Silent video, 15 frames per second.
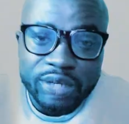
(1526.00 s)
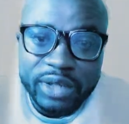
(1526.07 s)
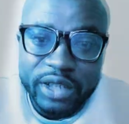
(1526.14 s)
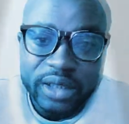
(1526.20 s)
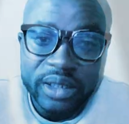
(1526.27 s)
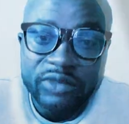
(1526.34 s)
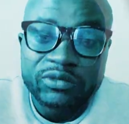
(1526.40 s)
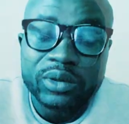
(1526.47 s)

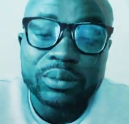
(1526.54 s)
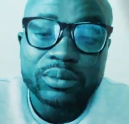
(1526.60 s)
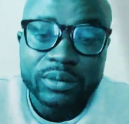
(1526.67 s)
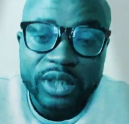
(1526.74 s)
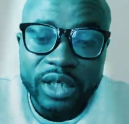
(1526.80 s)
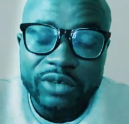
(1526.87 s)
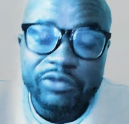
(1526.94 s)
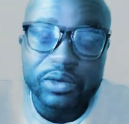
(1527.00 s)
myself
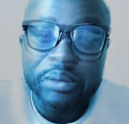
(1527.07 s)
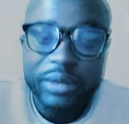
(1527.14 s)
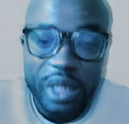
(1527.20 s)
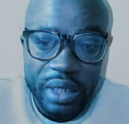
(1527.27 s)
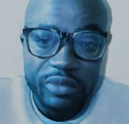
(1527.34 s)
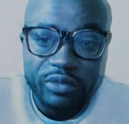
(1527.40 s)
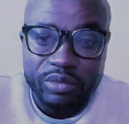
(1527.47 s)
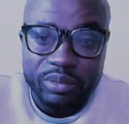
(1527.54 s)
from
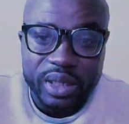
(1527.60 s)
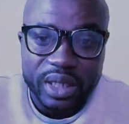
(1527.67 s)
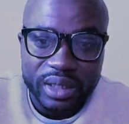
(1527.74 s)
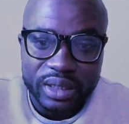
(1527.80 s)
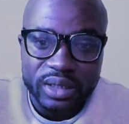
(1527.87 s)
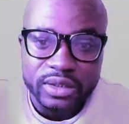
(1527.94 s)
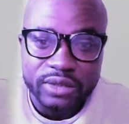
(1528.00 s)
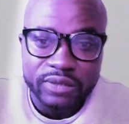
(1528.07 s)
everybody
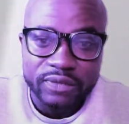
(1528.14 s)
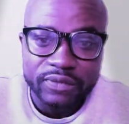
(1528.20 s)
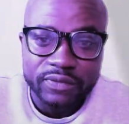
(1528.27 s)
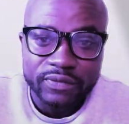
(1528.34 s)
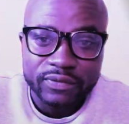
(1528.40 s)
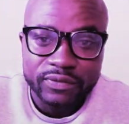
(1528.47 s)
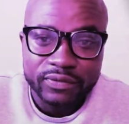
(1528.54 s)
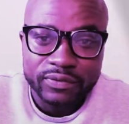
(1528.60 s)

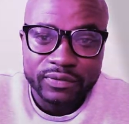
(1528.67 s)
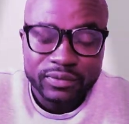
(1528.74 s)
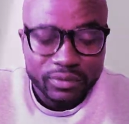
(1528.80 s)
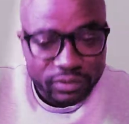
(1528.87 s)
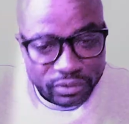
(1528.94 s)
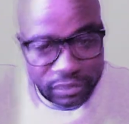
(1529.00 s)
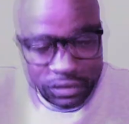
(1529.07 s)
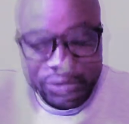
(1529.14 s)

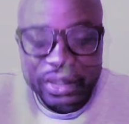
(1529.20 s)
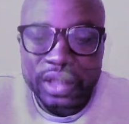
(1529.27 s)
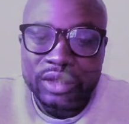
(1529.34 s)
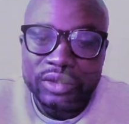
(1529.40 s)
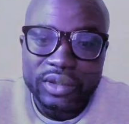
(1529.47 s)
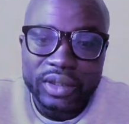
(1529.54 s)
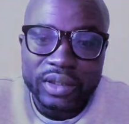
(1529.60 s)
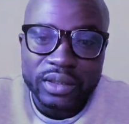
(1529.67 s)
to
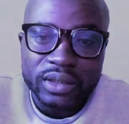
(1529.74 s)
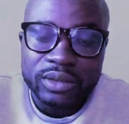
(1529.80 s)
handle this,